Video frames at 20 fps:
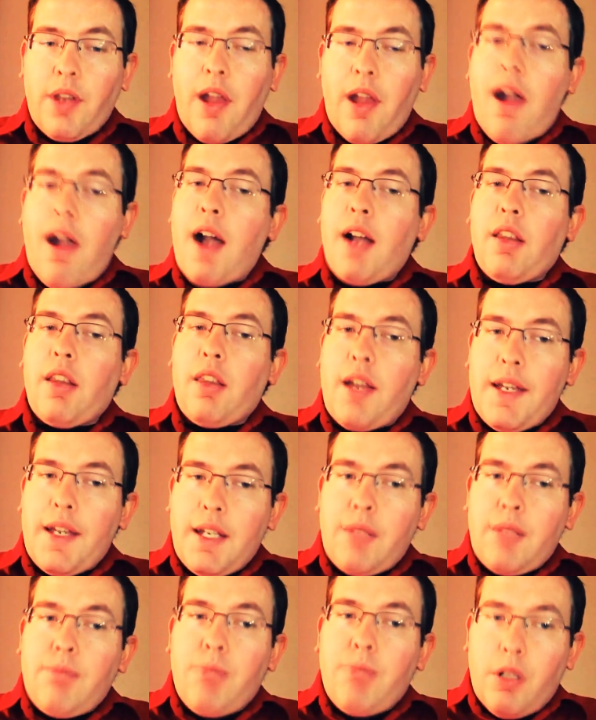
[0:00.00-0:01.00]
Now, I
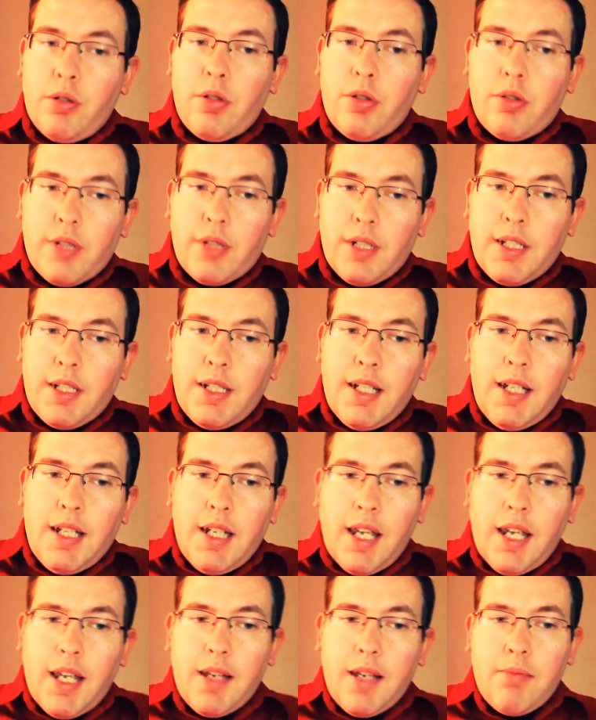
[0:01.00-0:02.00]
like both
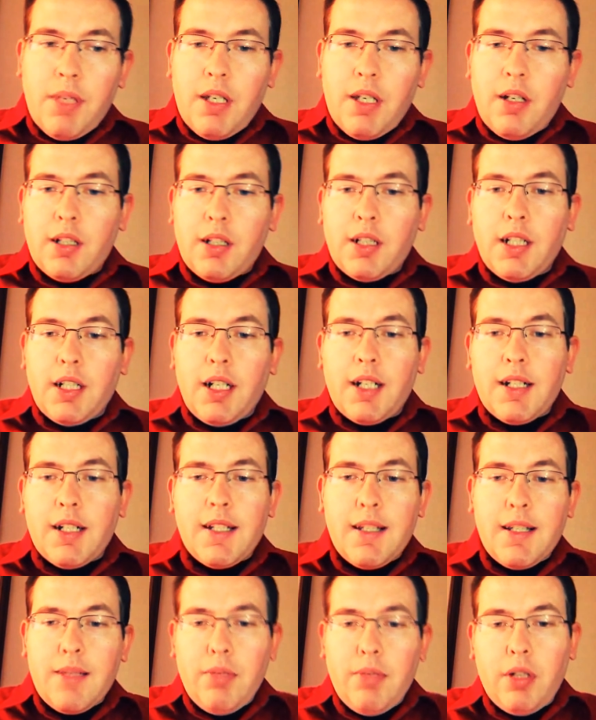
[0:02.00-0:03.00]
Trinity and Bianca, and I can
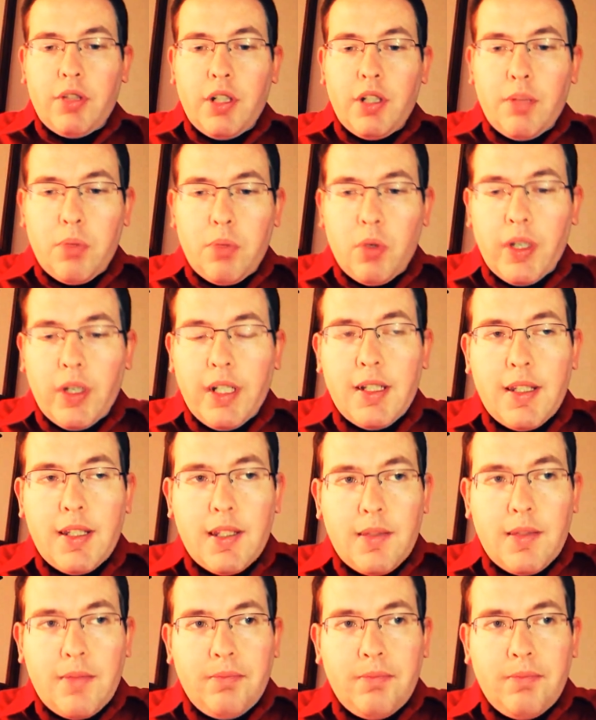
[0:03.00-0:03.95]
see both their points.